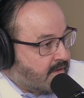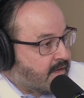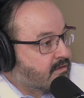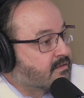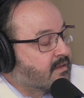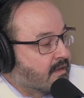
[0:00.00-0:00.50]

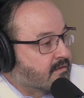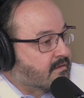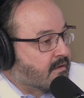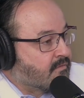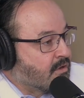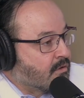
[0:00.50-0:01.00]

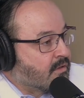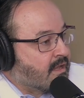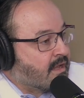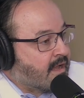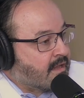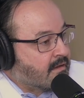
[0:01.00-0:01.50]
extensive.
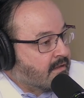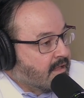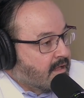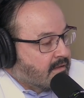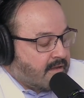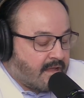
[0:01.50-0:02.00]
They had
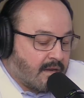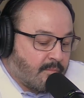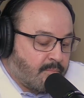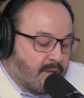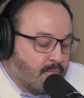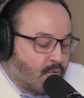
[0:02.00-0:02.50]
a
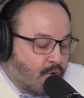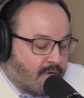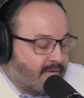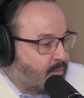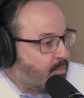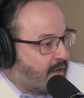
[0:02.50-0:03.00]
bit more
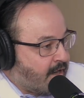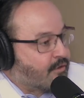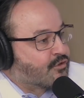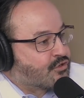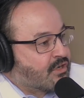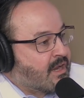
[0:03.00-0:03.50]
of a
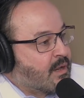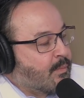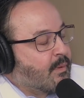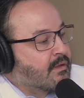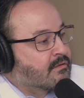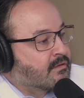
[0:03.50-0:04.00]
pear
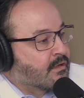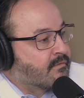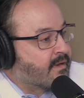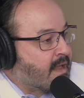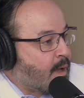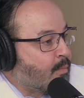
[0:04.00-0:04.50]
shape instead
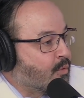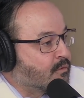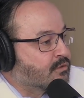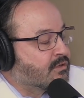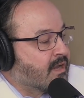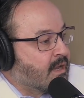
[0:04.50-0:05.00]
of an
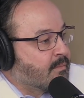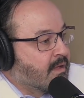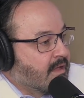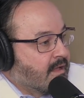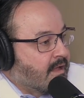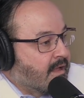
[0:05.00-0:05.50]
apple shape,
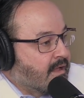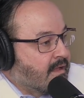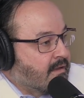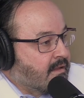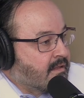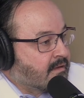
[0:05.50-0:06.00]

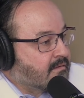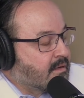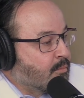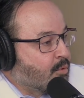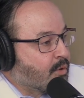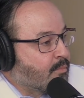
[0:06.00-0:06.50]
and that's an
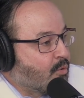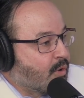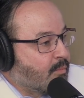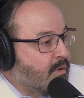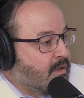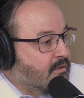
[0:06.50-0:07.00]
important
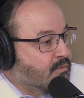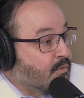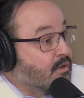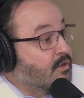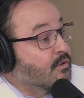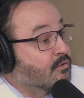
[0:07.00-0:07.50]
point because
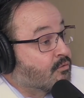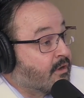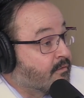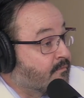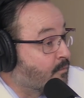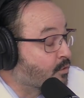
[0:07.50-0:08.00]
when you try
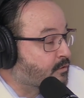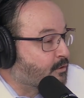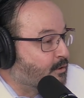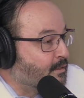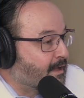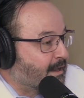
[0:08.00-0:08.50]
to force
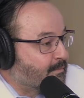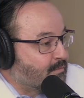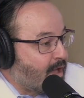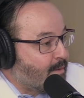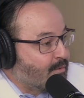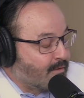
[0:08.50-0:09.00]
all that
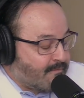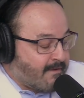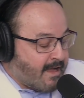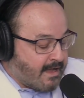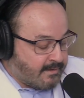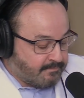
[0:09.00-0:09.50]
abdominal
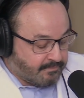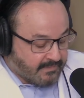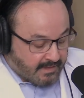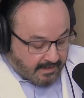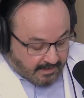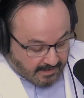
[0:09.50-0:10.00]
fat
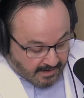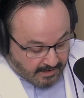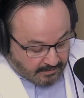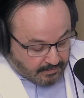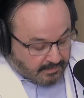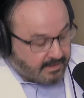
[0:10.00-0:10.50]

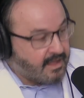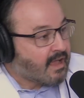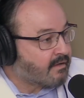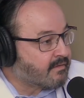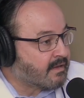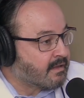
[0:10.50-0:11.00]
into the
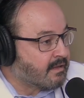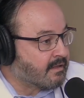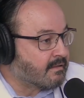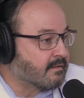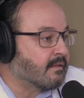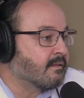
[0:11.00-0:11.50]

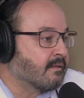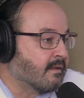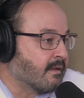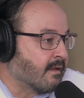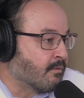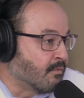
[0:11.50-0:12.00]
cavity,
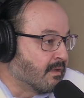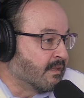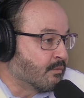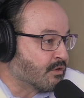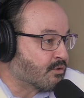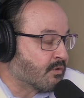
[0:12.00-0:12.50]
it really
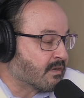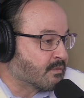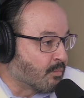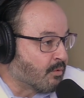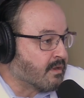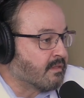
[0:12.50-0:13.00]
restricts
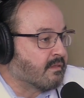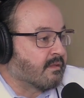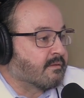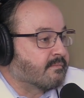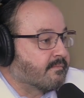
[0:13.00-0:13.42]
breathing.